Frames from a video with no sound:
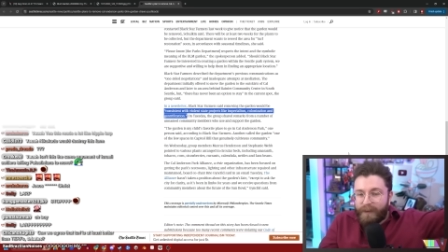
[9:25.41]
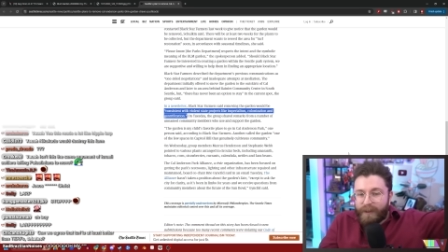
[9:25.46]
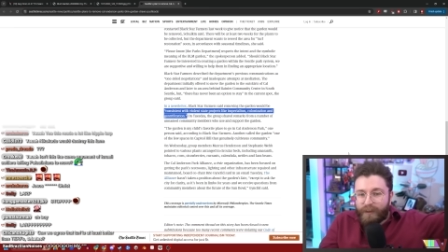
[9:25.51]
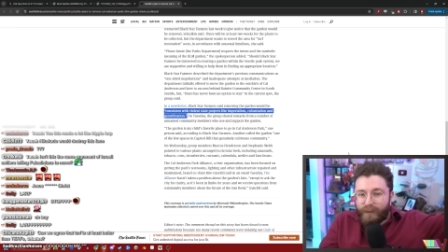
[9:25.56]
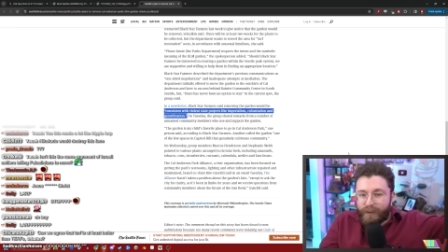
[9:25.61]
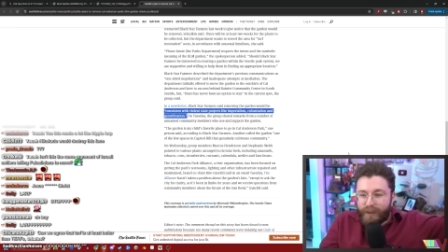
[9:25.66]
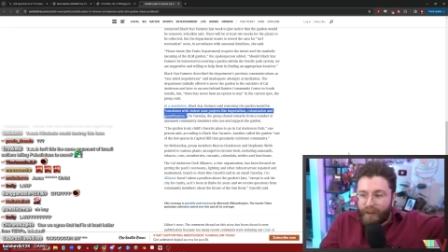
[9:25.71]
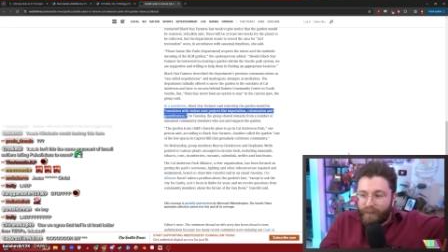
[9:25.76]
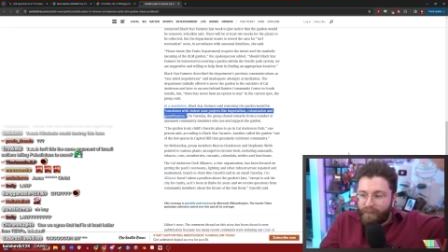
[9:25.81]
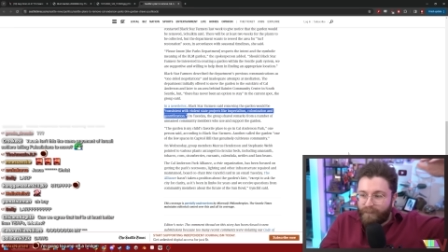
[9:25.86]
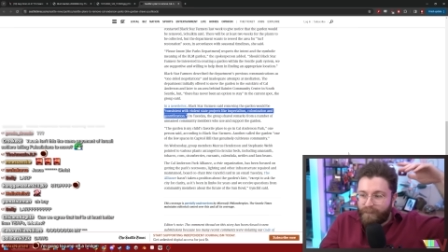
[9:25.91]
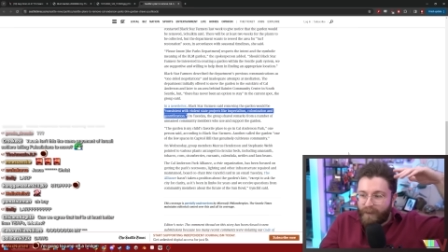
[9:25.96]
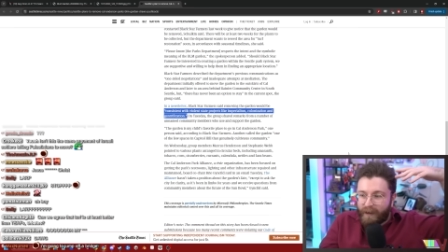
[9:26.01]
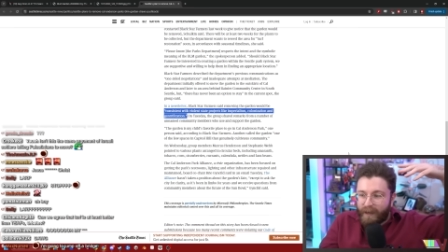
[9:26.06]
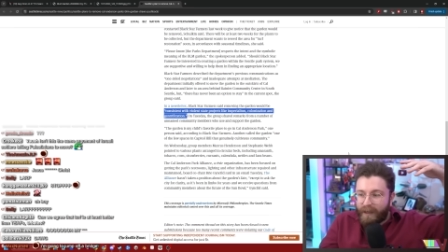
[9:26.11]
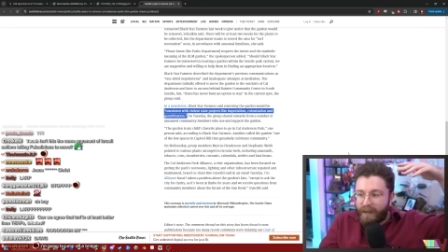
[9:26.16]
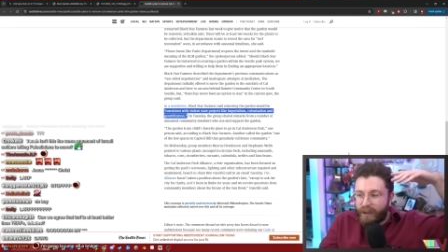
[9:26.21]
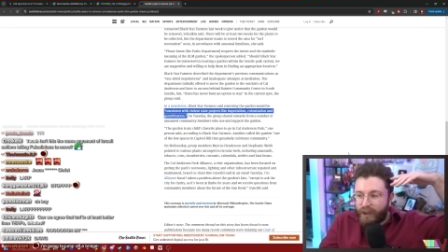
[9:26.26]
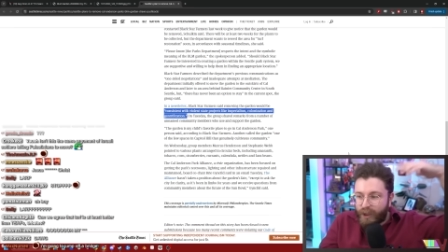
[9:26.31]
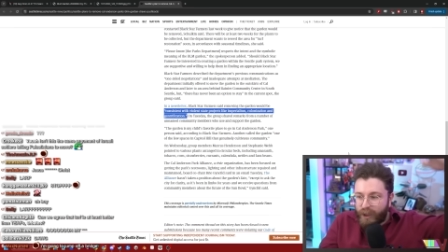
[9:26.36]
This was the
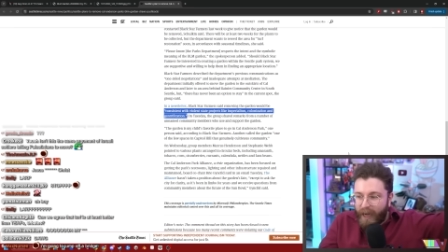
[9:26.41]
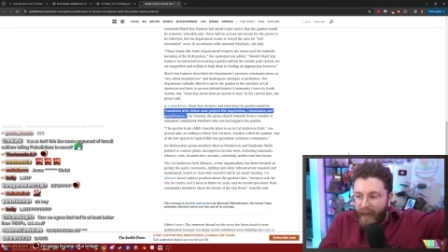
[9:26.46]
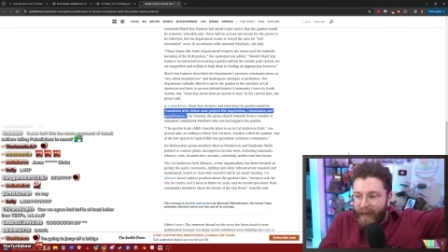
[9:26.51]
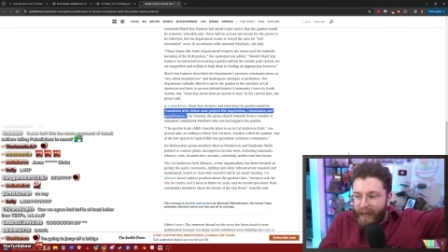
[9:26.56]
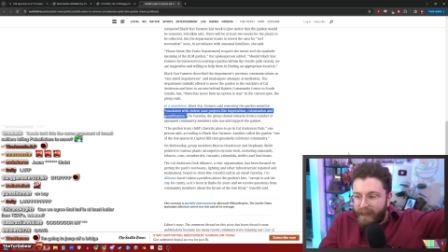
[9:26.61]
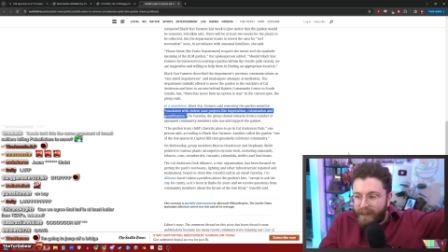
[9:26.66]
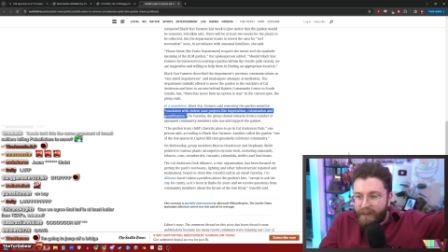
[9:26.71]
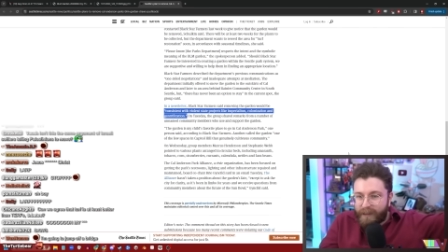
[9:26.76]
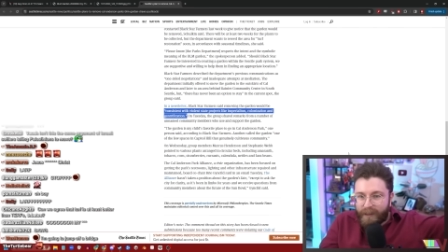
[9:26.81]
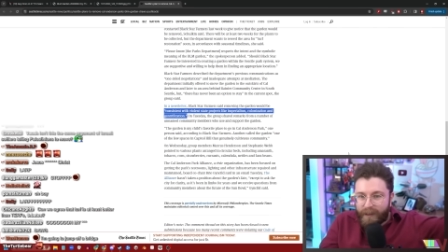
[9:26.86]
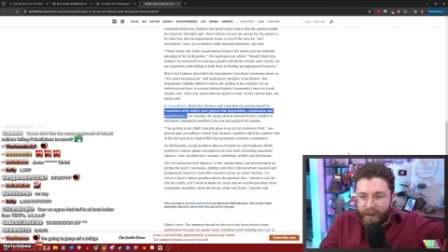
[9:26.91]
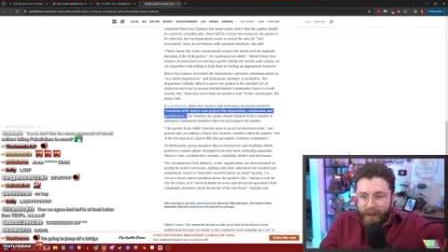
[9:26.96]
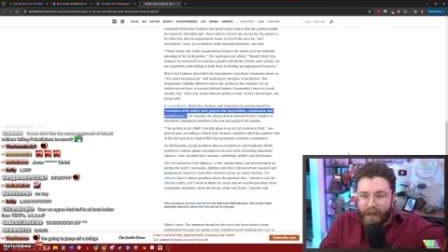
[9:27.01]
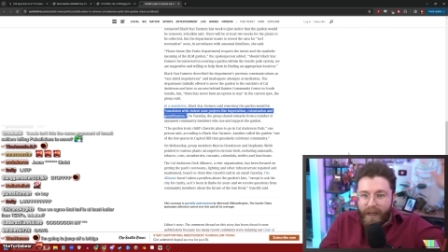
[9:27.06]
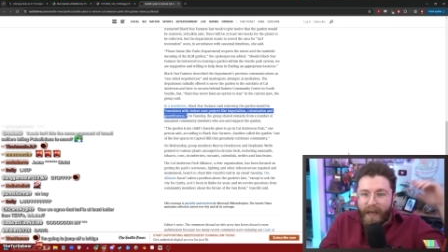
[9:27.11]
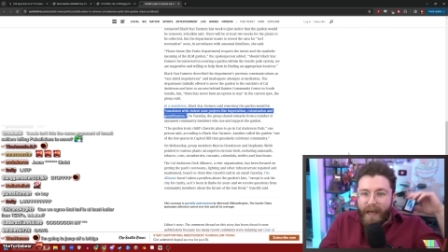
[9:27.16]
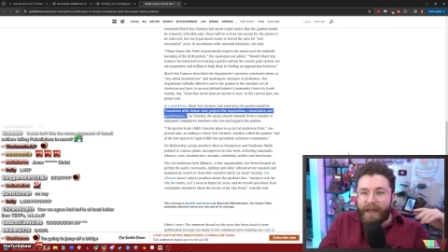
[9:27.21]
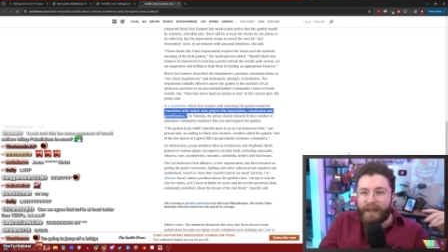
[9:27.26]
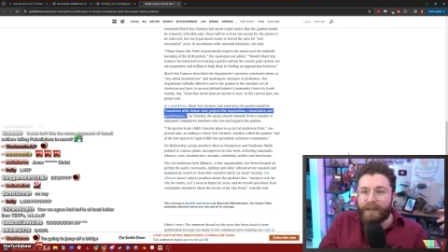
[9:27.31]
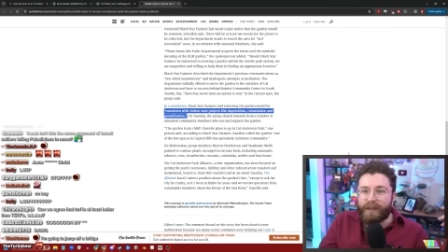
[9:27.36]
Chaz,
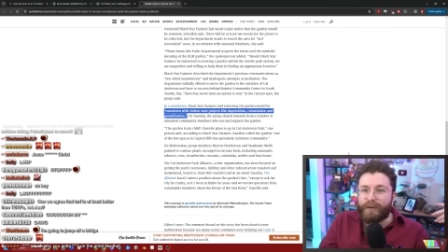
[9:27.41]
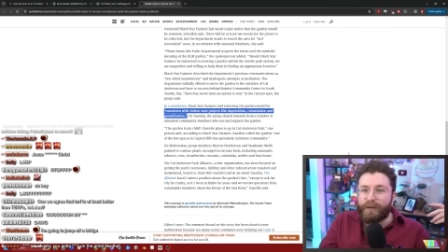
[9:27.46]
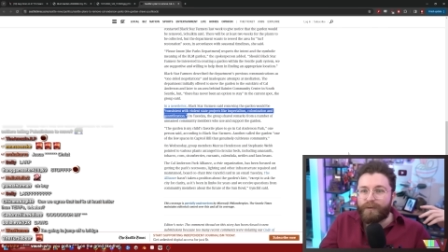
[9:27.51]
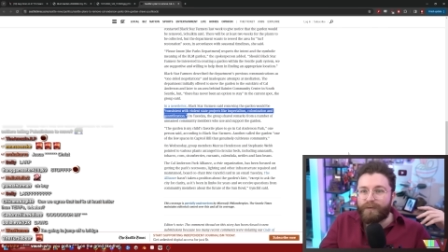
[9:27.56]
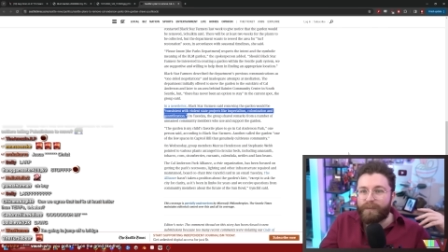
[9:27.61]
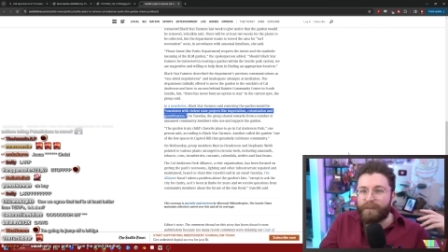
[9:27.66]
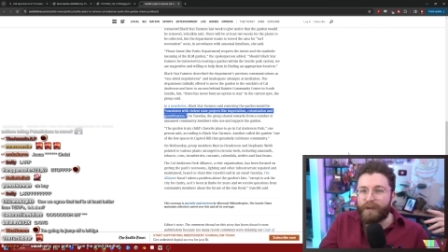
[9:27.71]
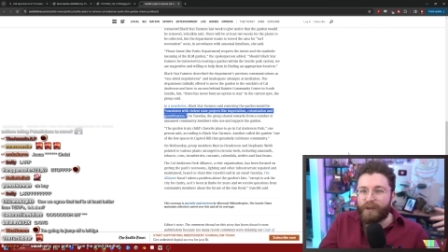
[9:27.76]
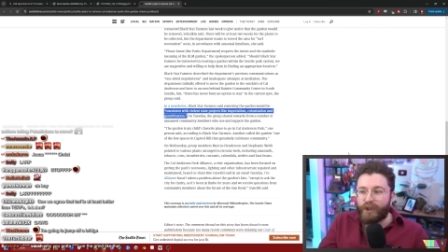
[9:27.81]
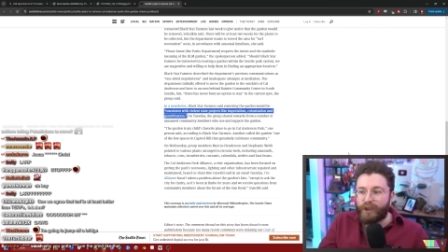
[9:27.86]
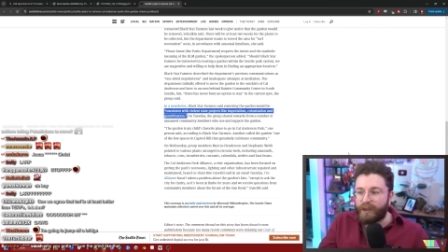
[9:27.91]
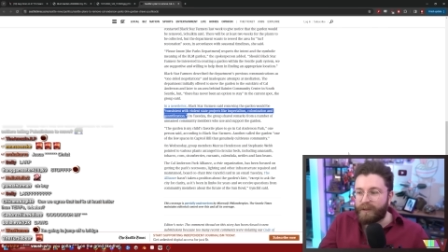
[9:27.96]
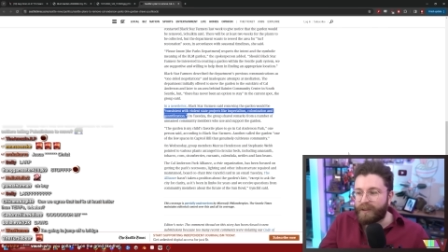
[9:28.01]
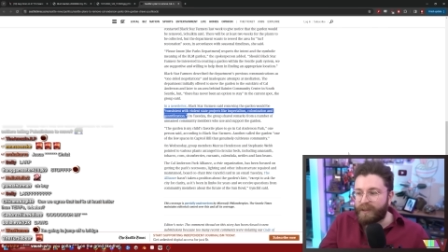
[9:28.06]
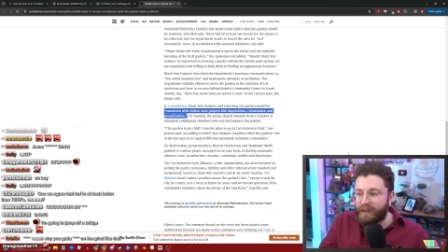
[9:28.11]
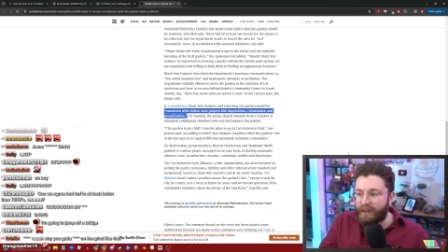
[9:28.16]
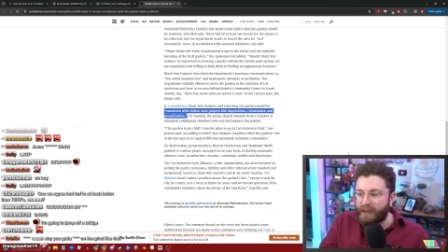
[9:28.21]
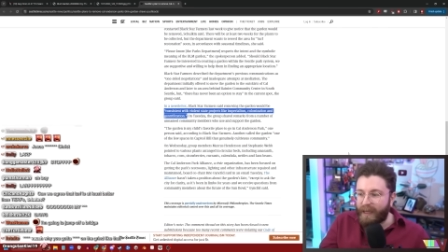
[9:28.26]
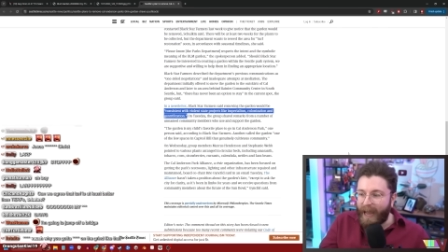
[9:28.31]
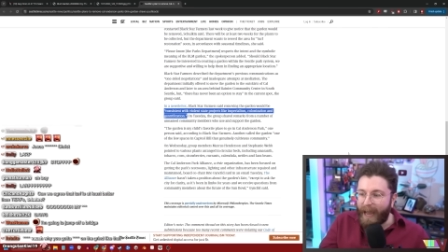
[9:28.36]
this was from
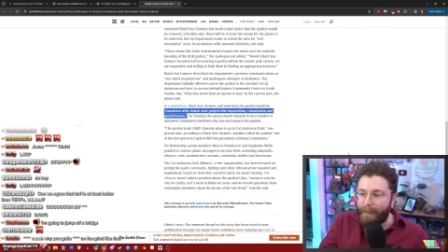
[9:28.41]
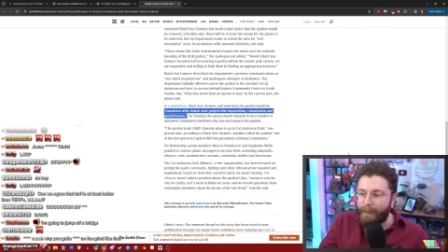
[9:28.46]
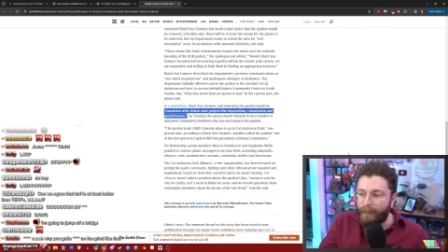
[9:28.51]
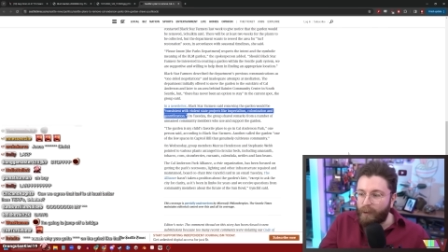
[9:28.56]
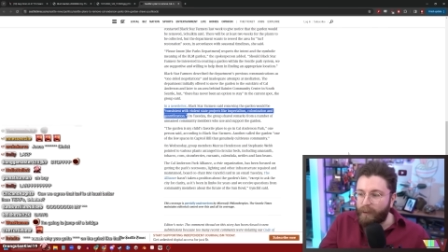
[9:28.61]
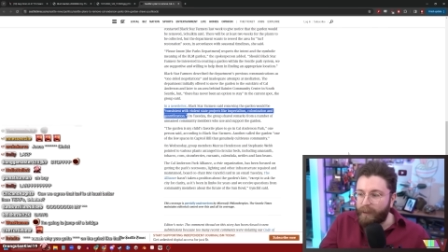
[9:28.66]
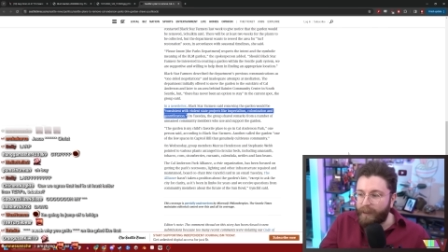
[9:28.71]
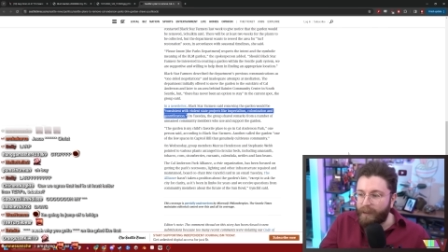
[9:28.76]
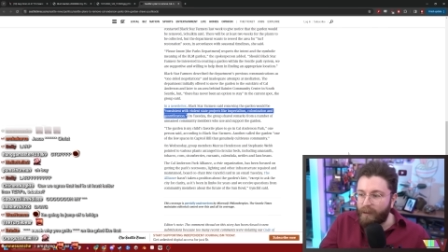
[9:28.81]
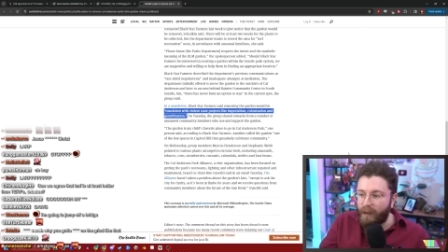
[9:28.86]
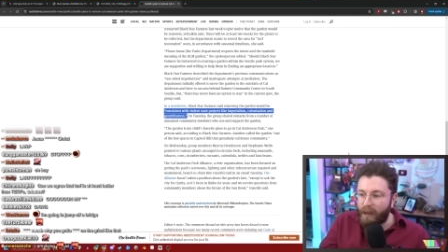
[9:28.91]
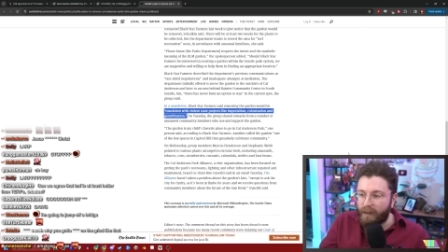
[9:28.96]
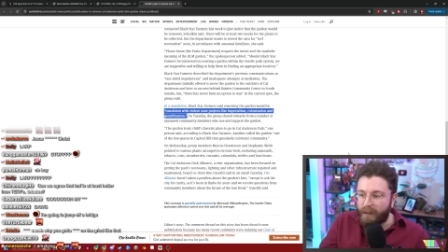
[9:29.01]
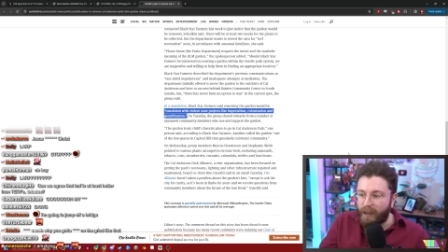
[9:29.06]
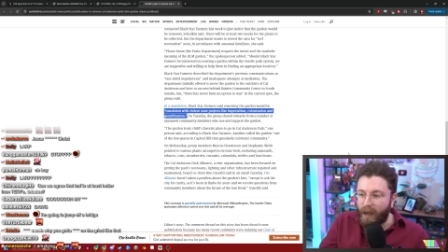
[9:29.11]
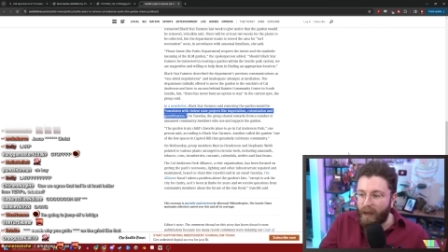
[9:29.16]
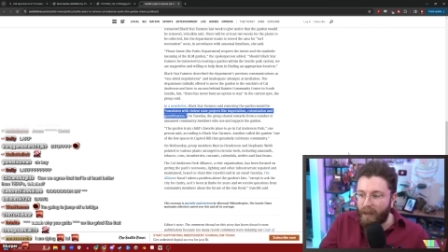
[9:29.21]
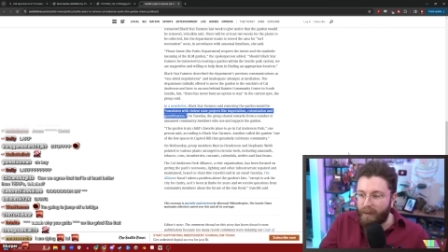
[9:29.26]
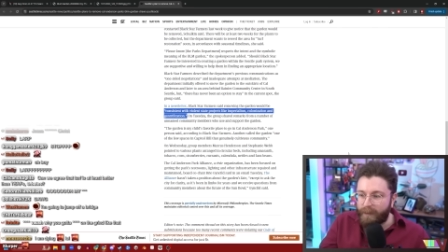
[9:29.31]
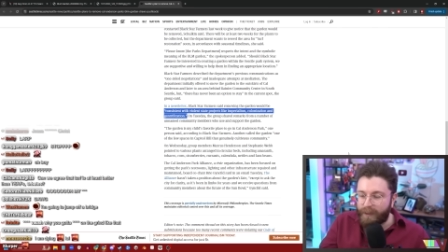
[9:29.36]
the Capitol Hill
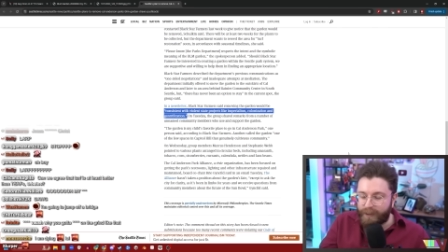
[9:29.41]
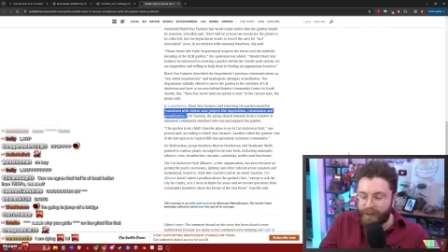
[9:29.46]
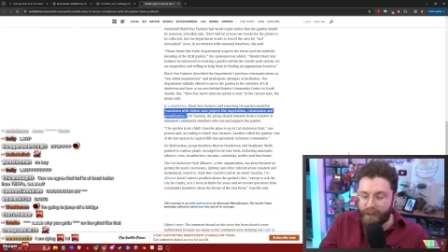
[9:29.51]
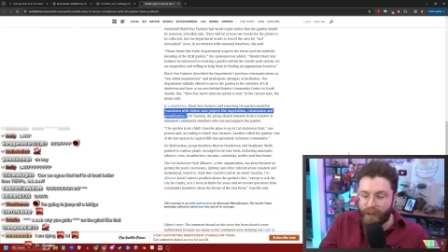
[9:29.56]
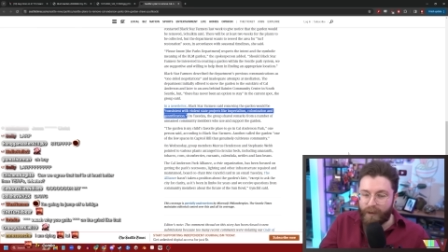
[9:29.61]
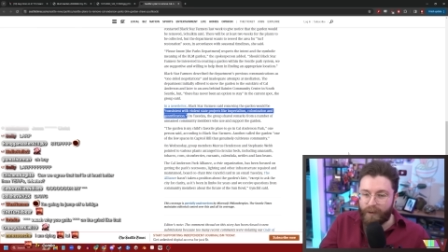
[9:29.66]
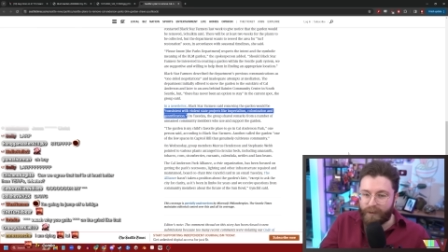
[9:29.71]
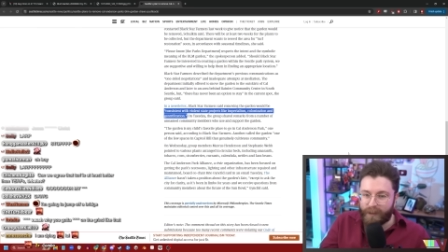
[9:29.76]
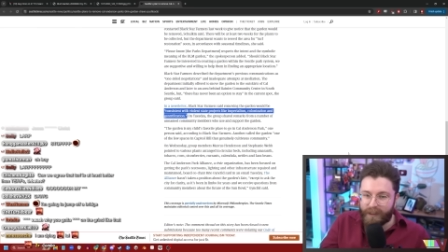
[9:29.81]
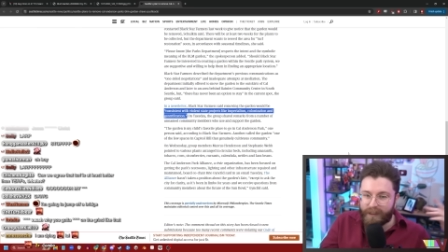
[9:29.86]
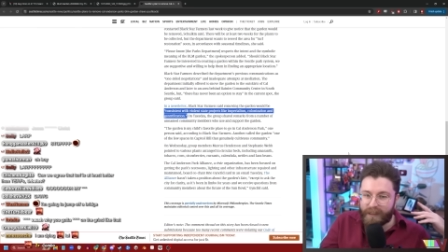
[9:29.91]
Autonomous Zone.